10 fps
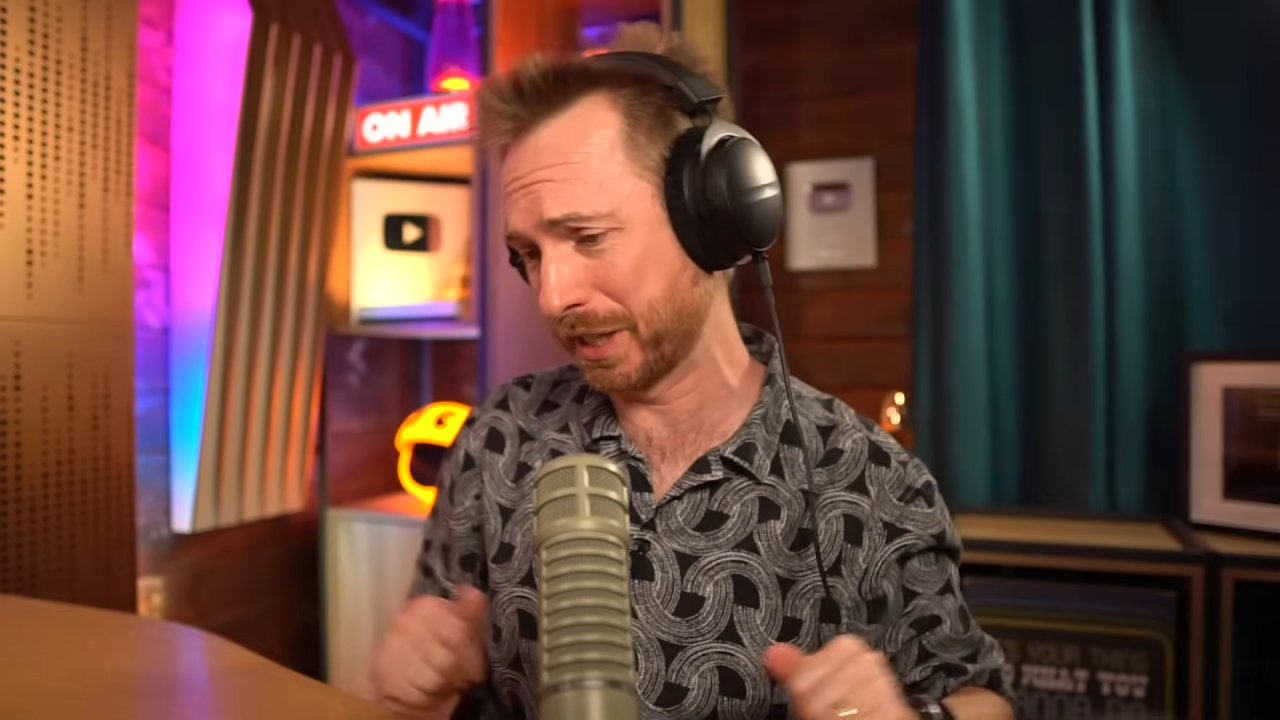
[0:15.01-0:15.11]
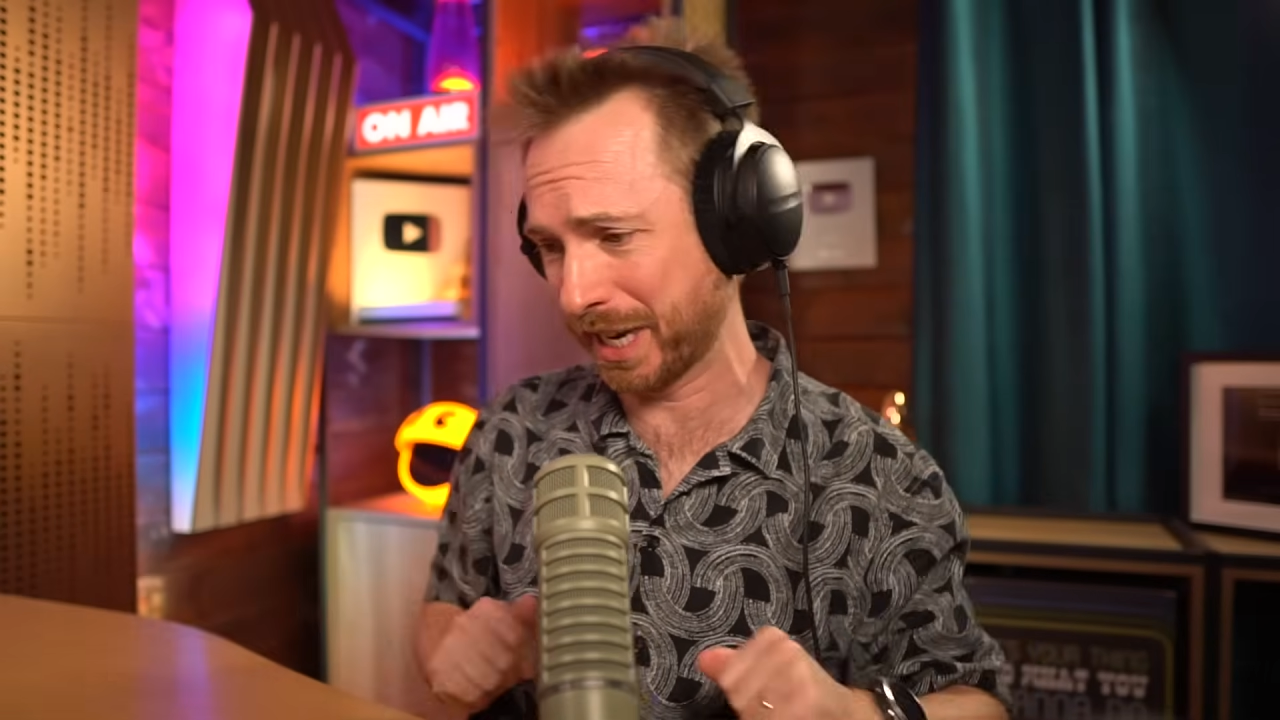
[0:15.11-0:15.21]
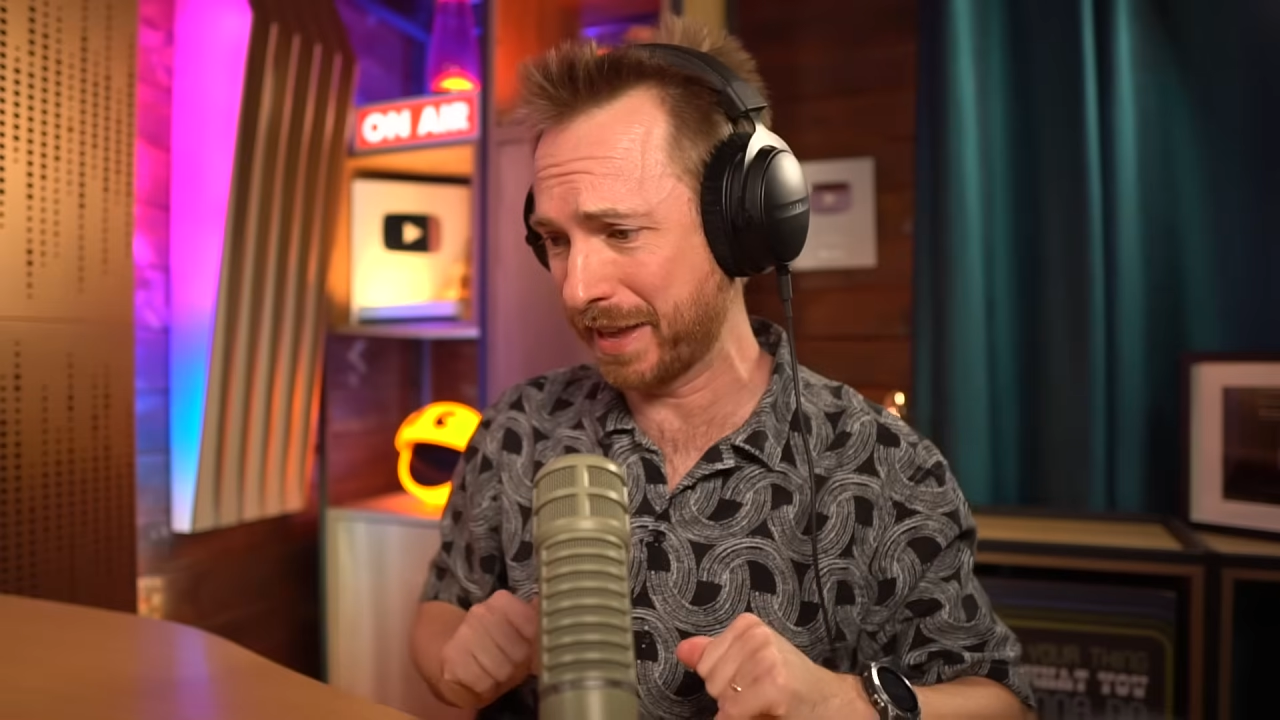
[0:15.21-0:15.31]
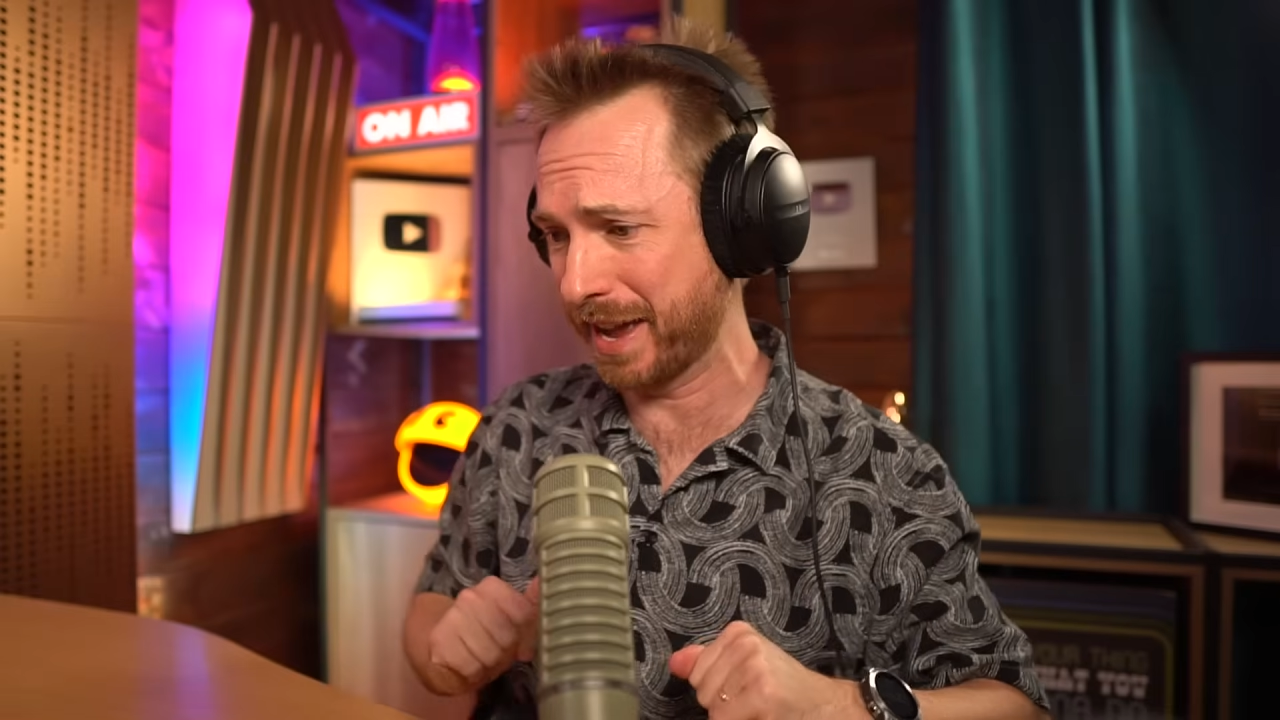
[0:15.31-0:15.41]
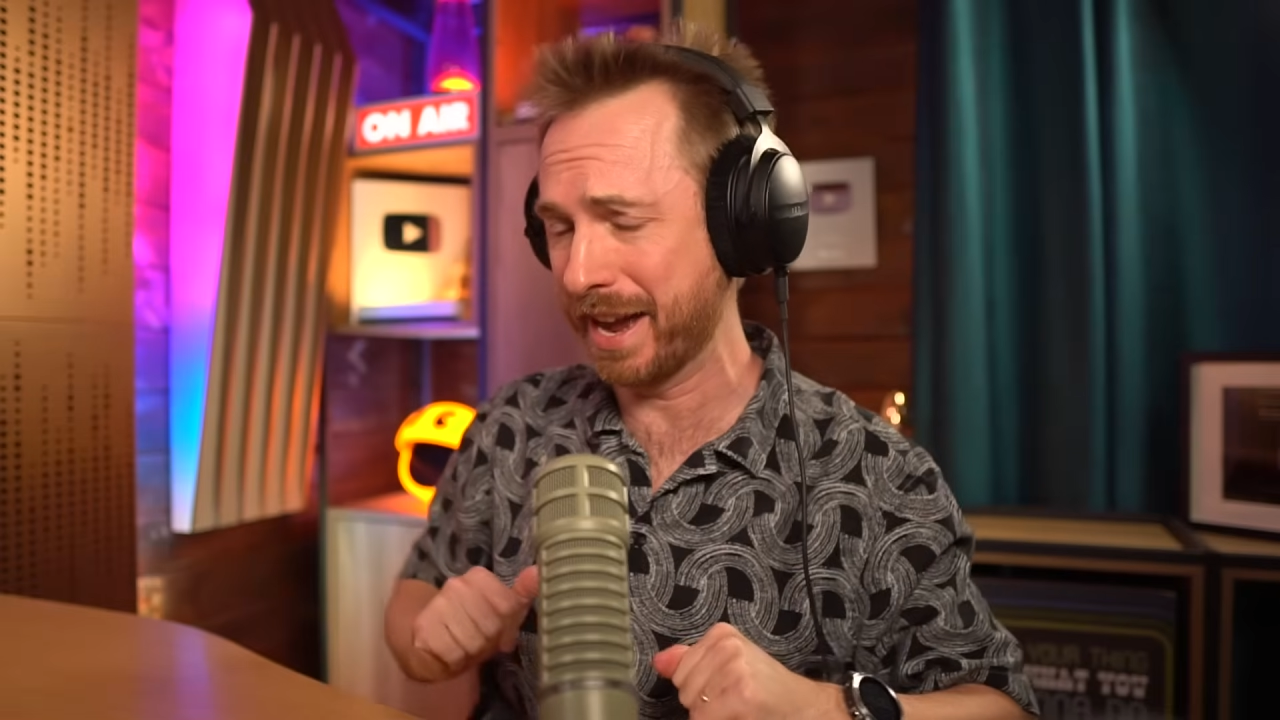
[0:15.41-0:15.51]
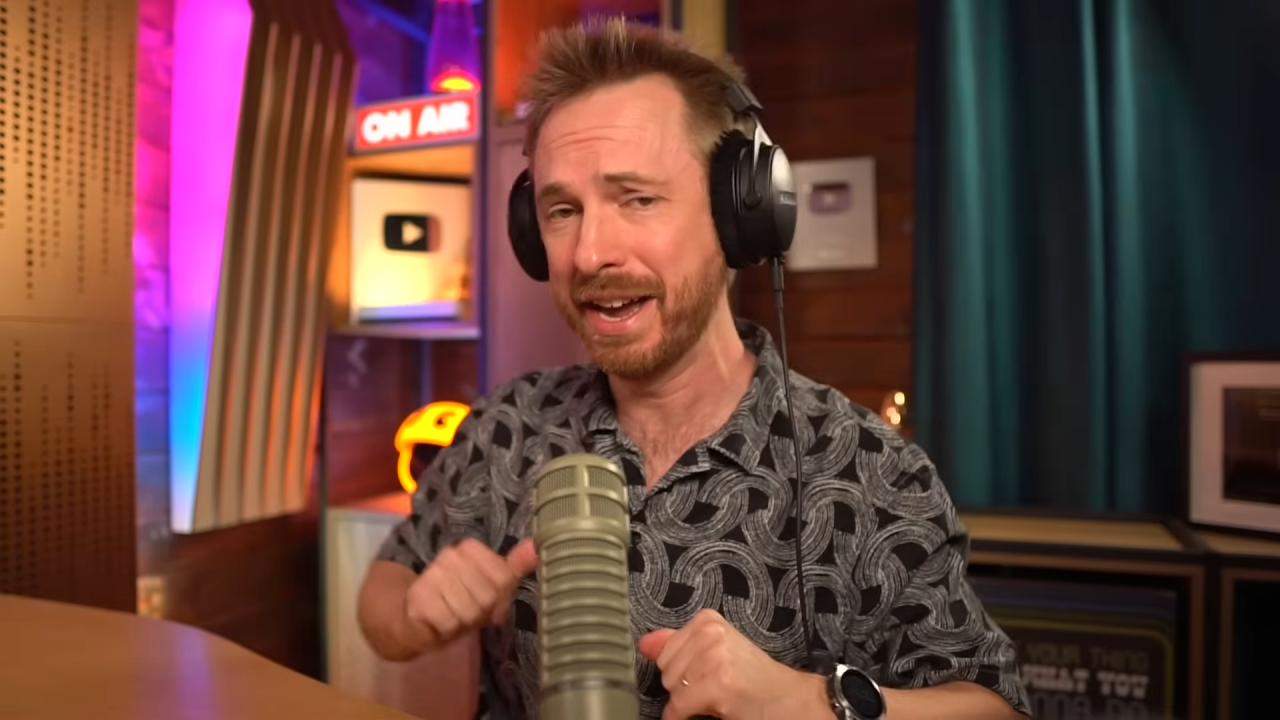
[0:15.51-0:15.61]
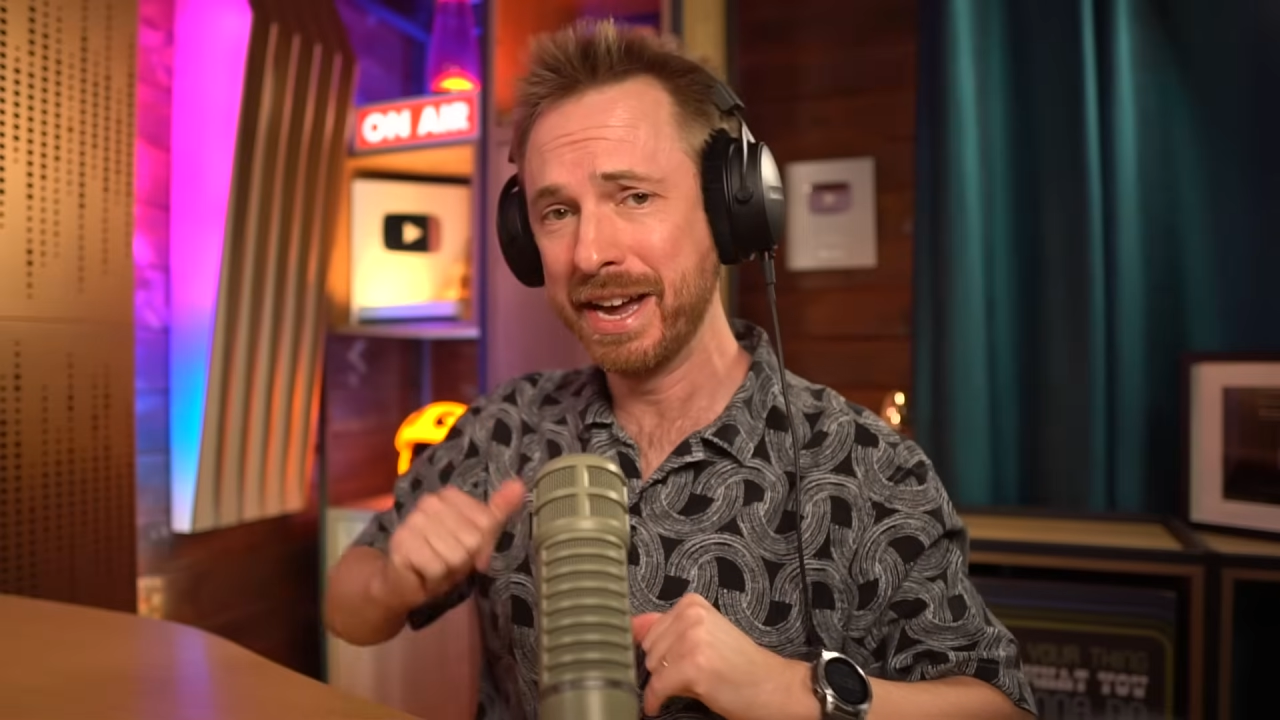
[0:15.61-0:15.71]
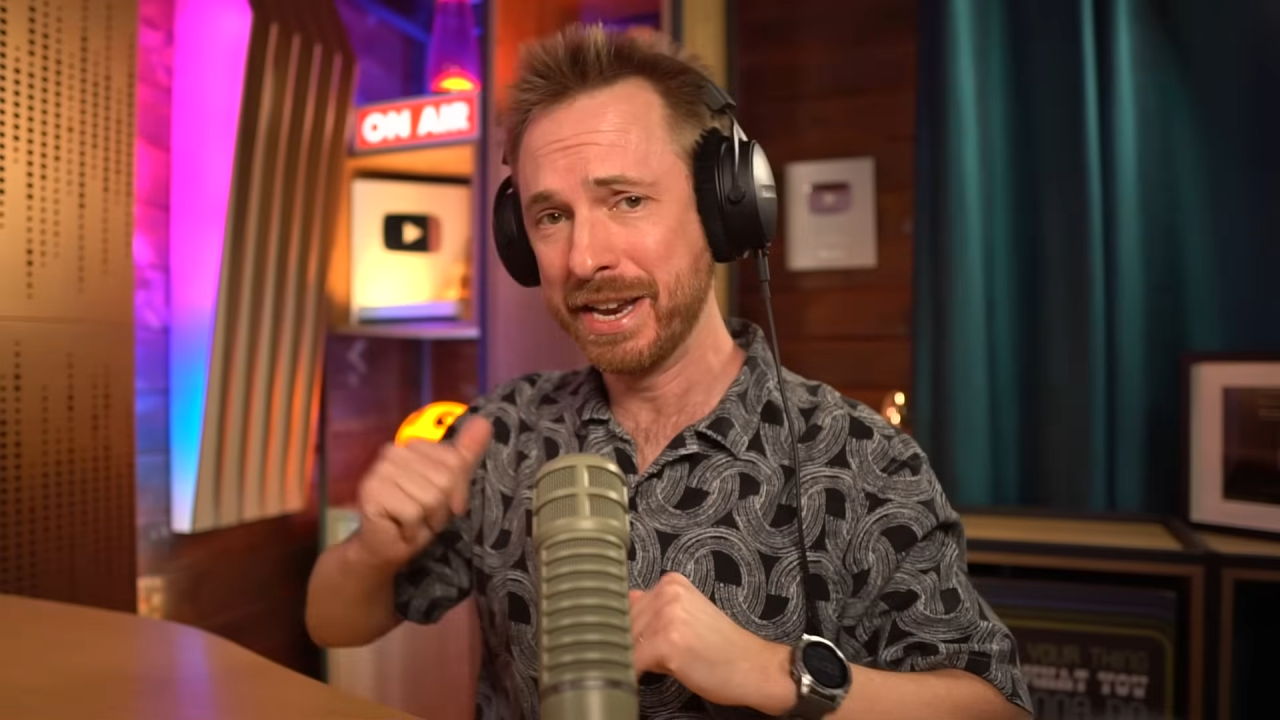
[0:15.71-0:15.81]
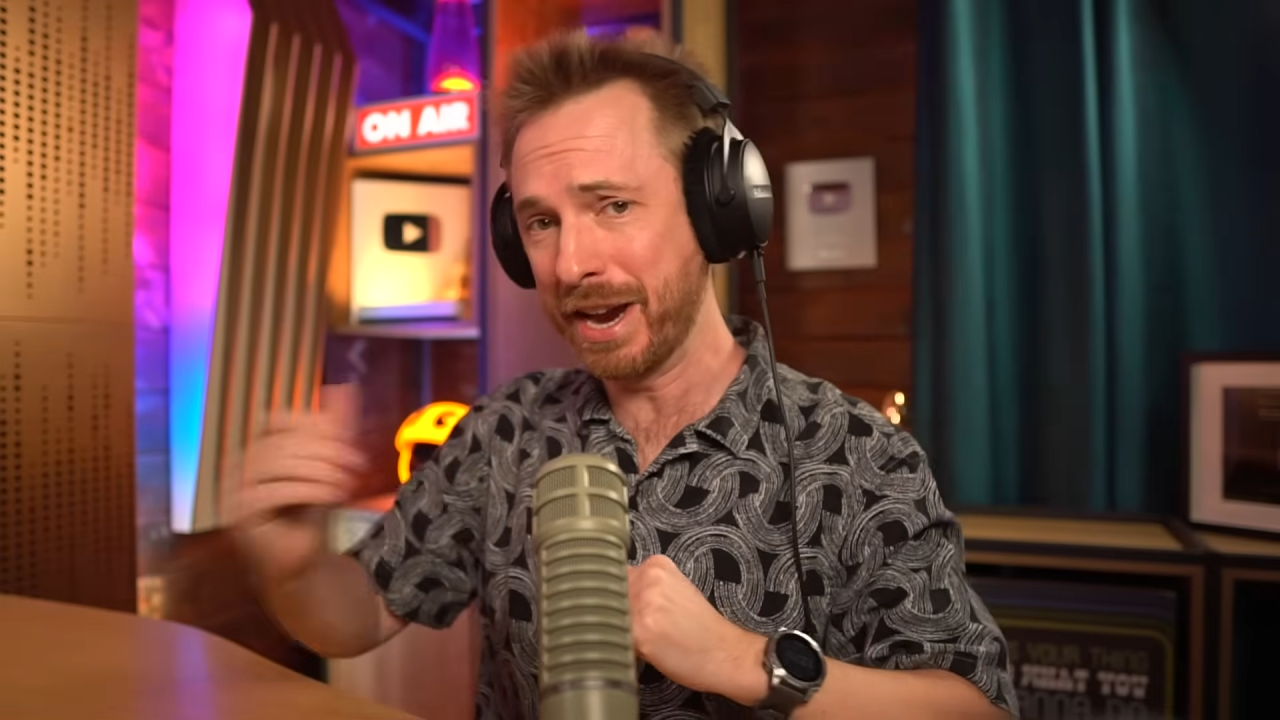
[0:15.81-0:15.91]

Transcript: that say they're